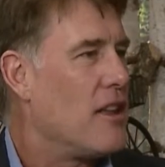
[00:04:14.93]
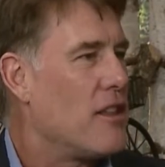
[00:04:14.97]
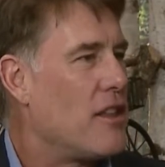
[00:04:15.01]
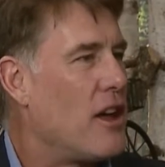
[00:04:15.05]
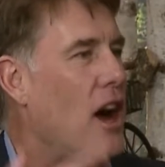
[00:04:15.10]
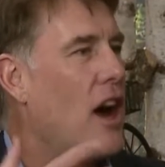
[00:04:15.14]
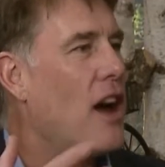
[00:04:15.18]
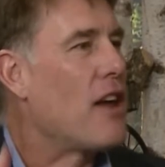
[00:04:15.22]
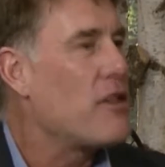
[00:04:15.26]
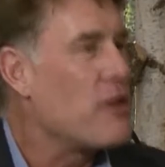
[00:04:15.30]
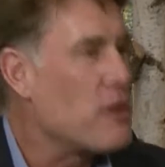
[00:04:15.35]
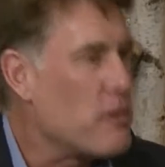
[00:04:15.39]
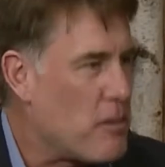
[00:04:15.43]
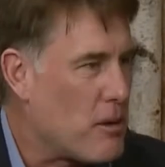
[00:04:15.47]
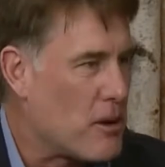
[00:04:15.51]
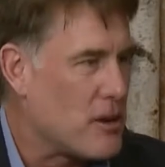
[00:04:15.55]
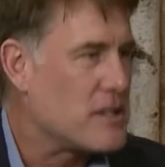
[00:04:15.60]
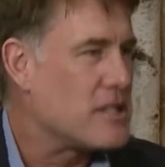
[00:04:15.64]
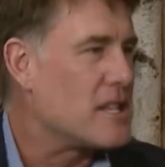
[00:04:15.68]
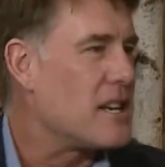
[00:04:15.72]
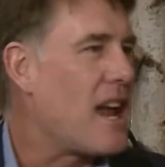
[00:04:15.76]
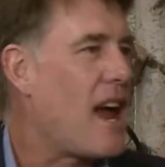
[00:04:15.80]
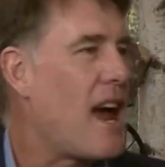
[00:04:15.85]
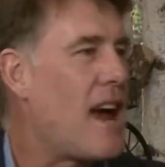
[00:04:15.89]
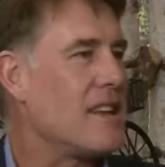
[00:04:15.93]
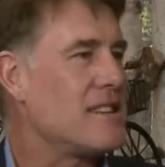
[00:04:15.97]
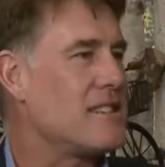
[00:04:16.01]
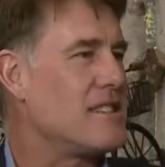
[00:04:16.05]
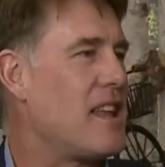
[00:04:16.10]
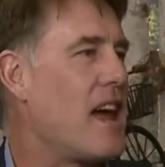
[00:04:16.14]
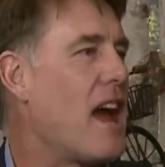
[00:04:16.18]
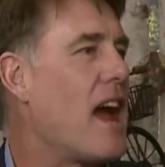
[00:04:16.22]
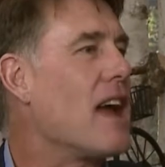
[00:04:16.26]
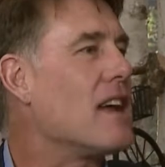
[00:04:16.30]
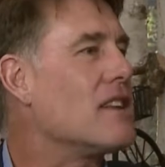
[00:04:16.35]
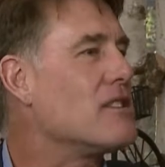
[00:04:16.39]
The other person has
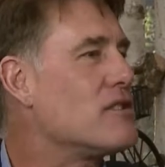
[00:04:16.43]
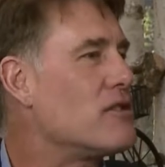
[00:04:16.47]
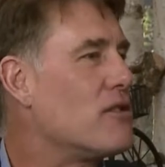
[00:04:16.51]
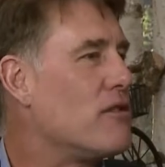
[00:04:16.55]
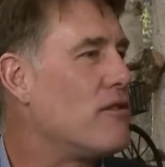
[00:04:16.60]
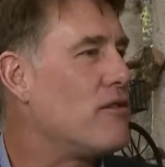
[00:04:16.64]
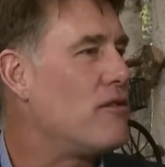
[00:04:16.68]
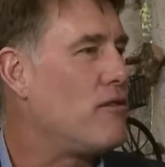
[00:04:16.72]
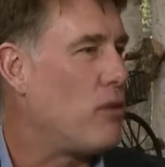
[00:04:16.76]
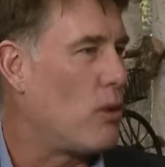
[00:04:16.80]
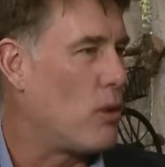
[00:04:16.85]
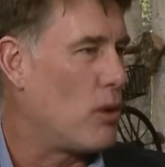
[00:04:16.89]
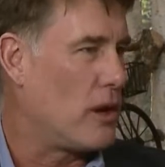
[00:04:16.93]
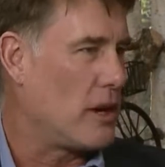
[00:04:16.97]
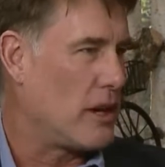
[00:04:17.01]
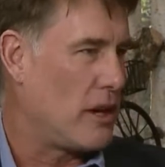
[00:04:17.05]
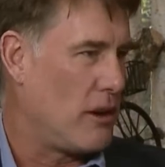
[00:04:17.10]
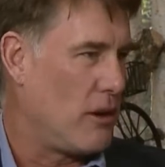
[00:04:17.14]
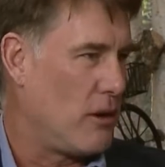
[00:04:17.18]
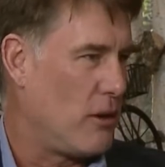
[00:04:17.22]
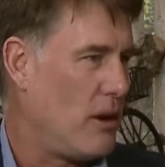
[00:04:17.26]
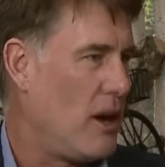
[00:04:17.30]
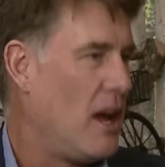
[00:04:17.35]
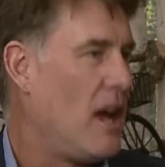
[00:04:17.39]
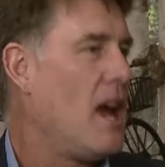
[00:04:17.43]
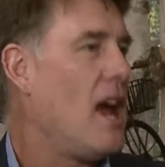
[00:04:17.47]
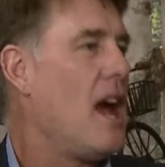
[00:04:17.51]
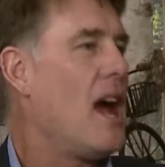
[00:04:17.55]
the answer mm. for you.